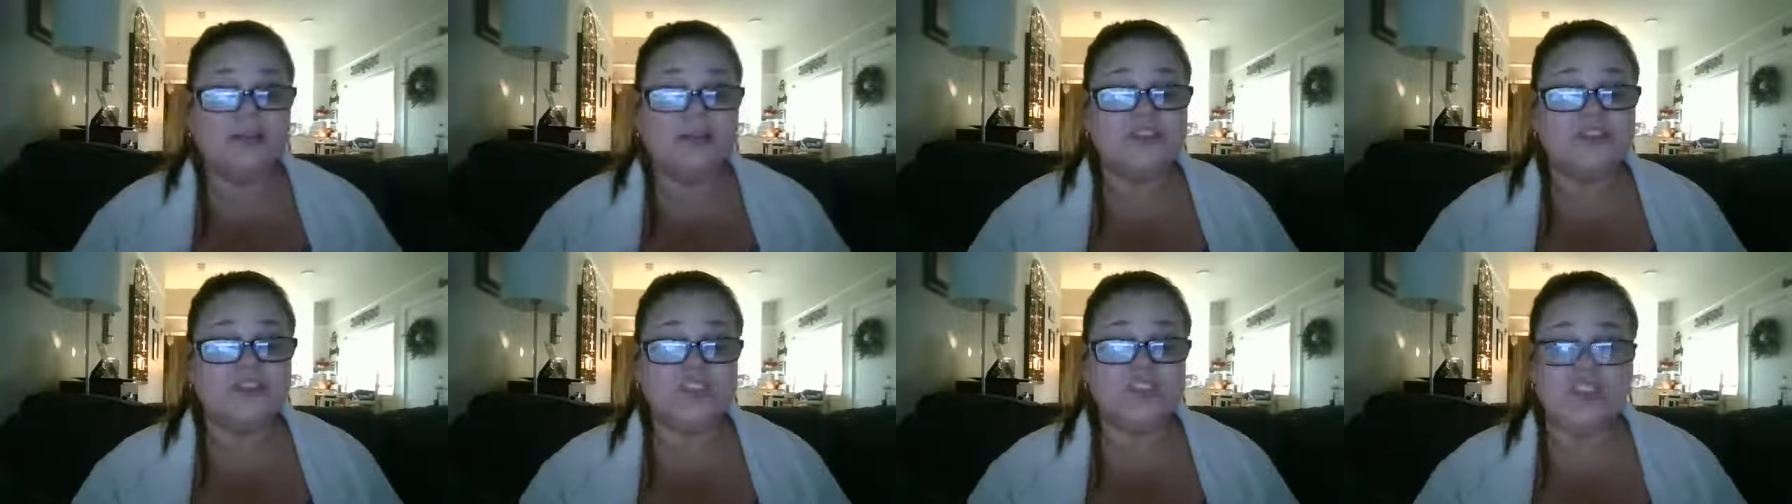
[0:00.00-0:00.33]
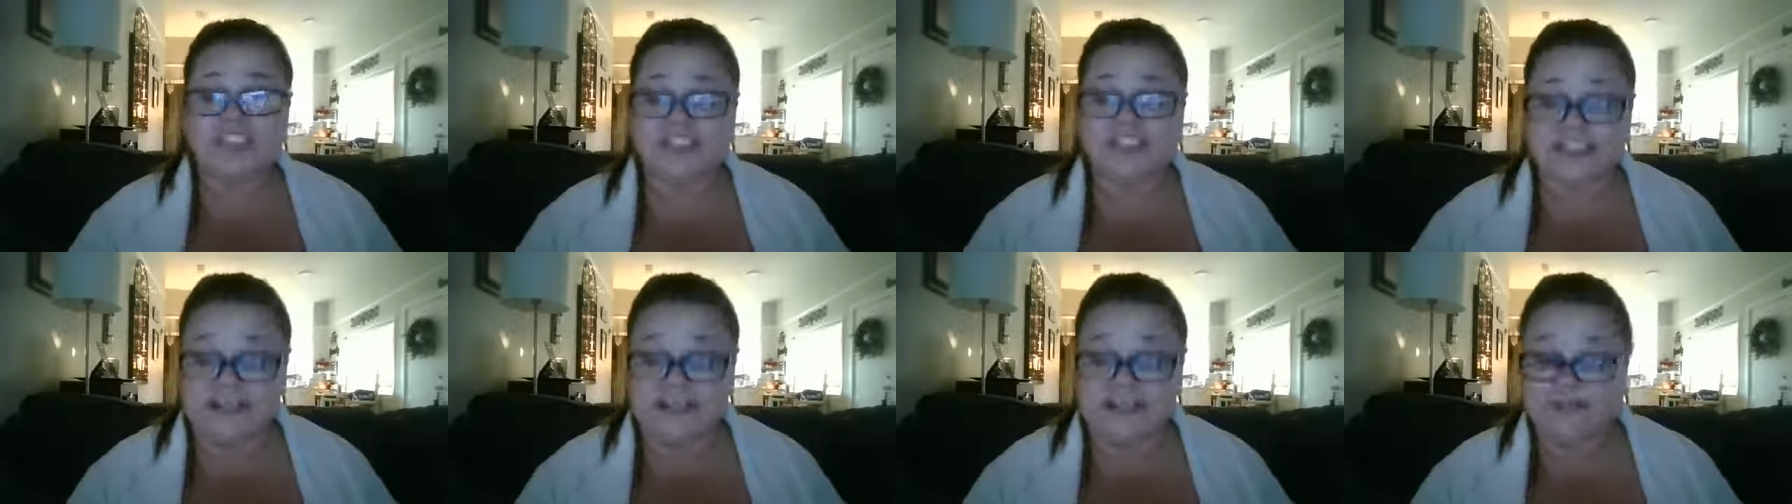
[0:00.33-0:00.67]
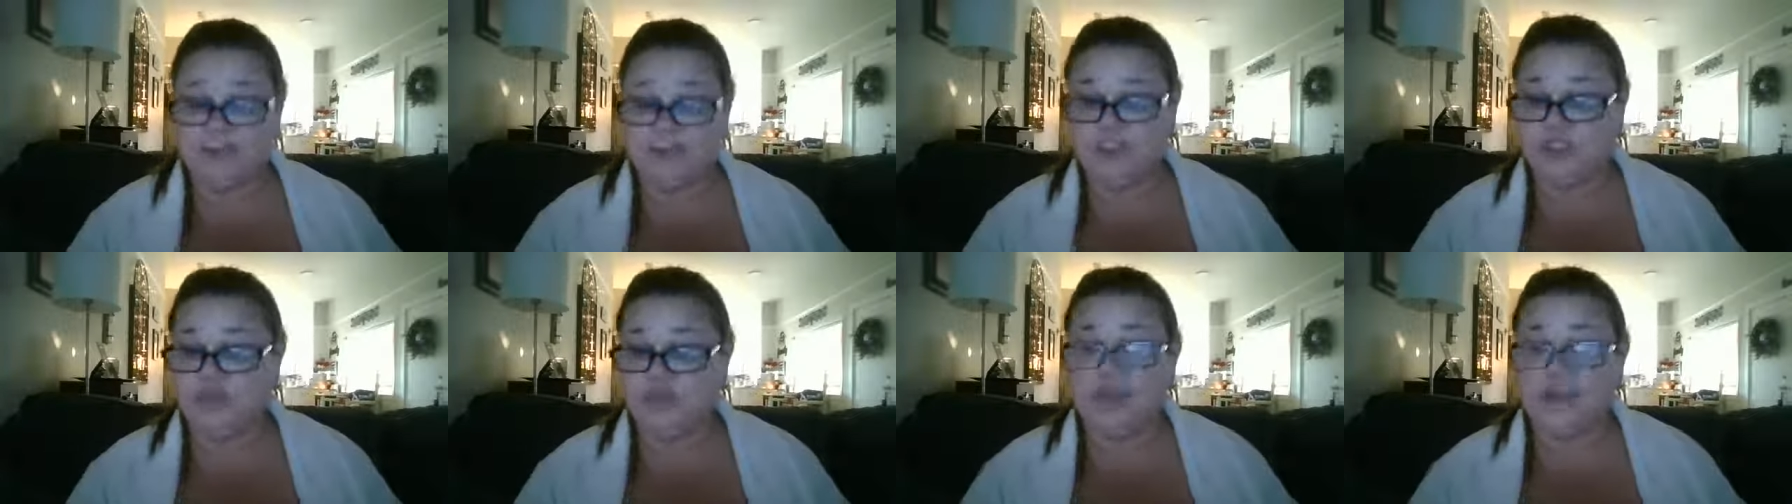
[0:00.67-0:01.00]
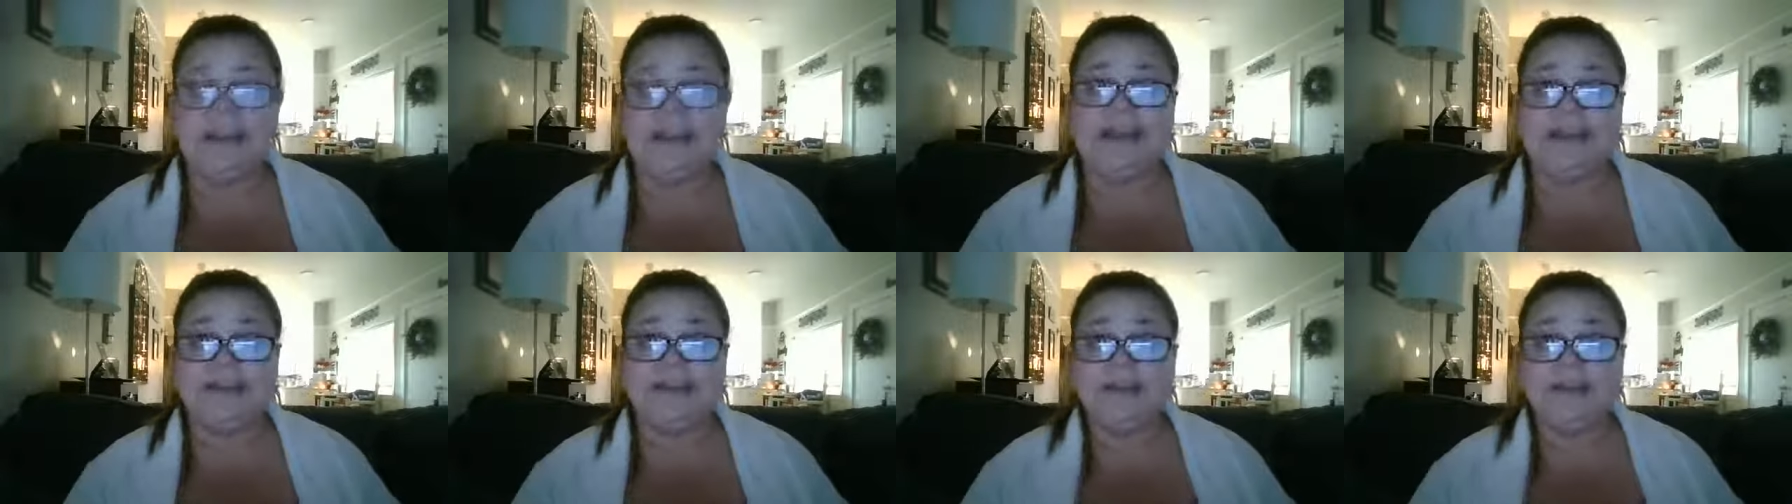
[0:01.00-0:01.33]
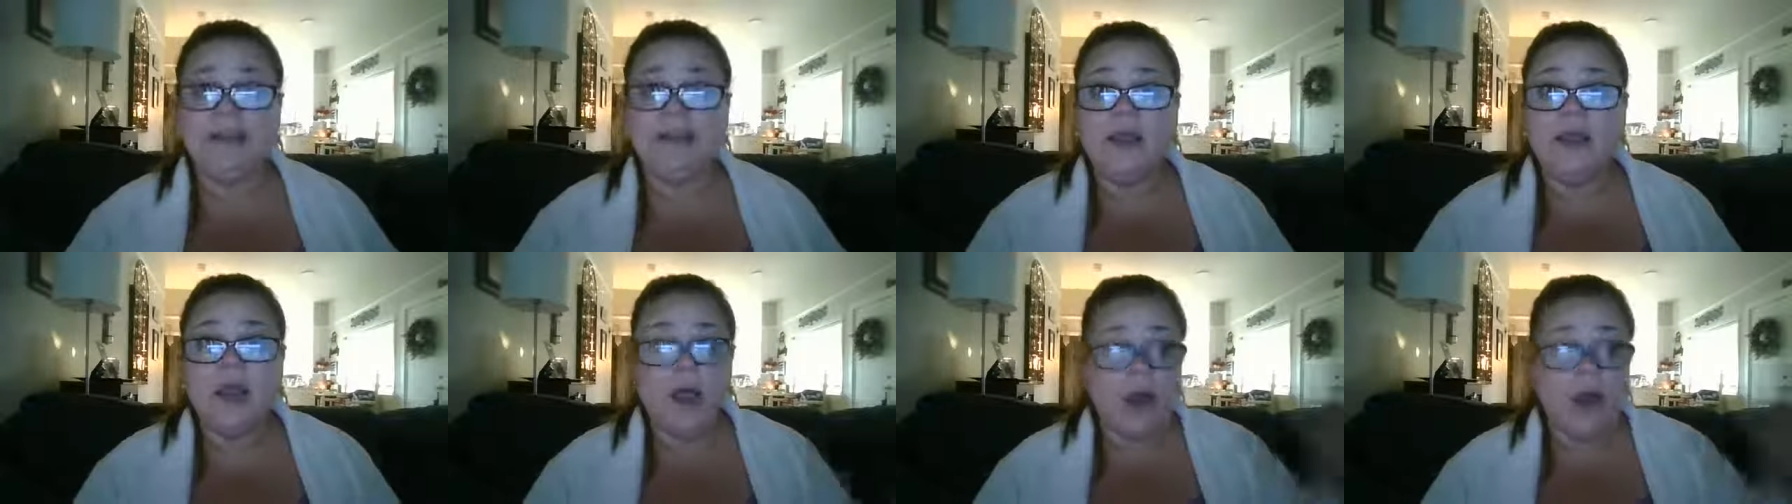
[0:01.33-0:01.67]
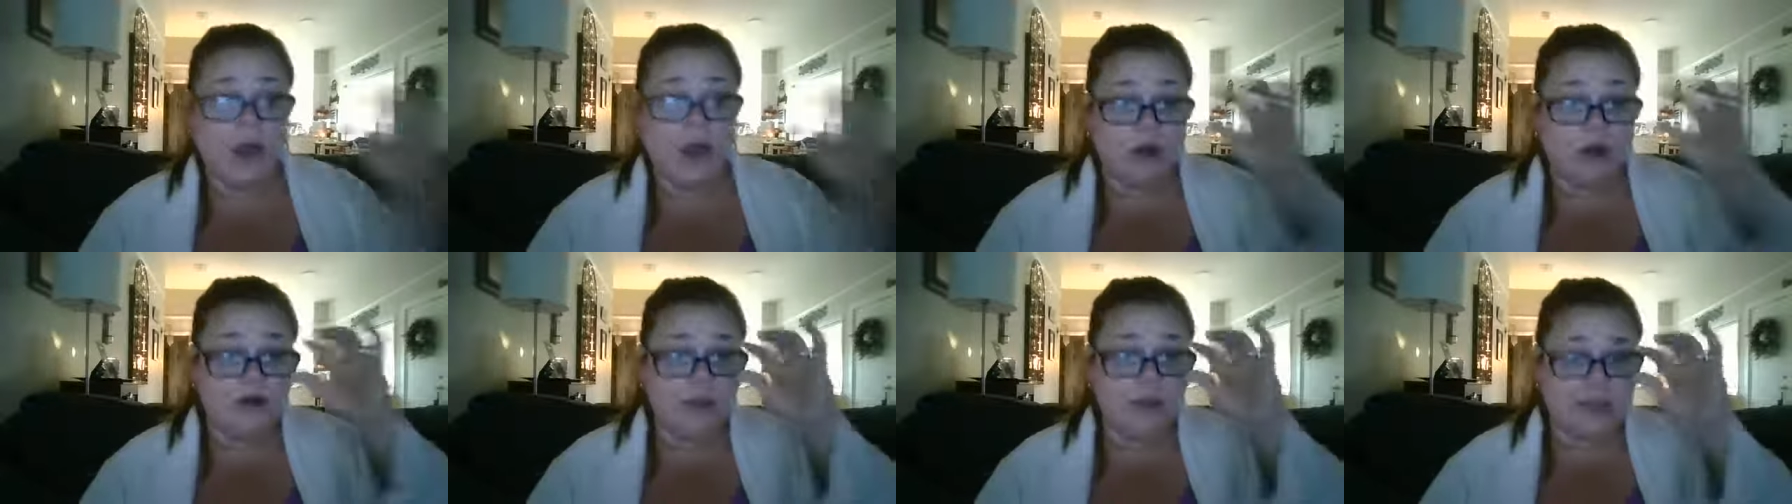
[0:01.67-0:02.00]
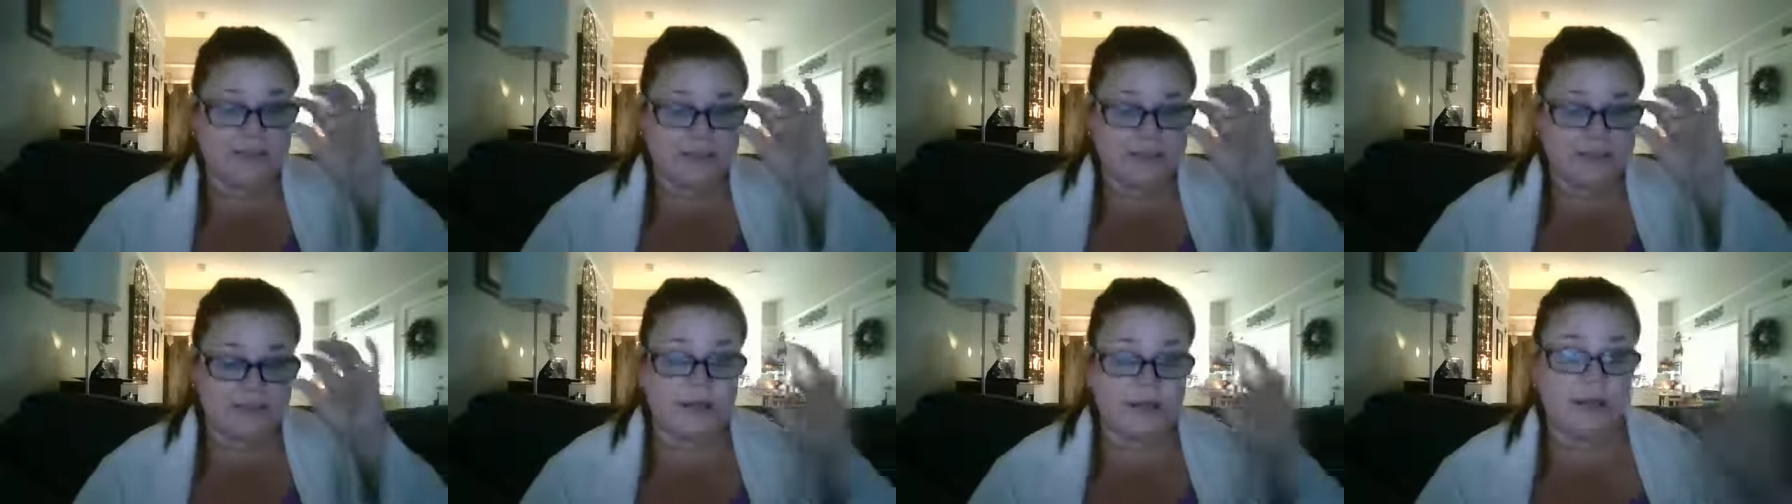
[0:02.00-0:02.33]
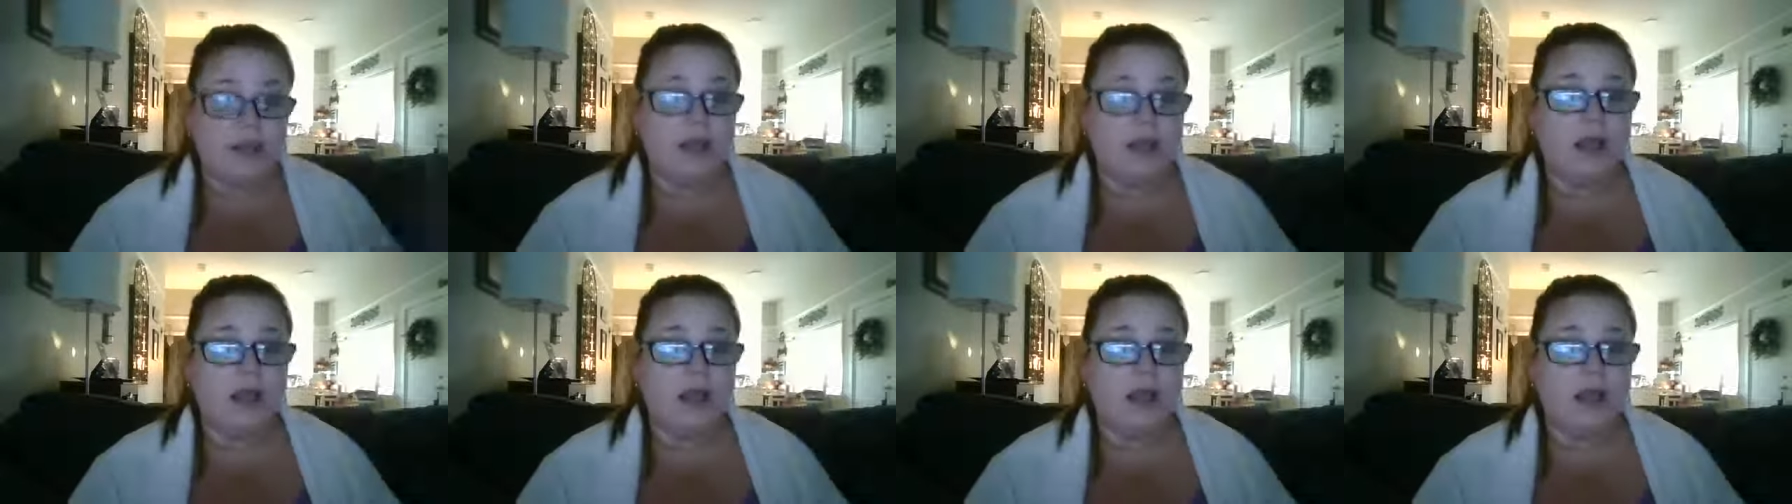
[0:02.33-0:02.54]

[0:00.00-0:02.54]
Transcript: So stop doing it. All right.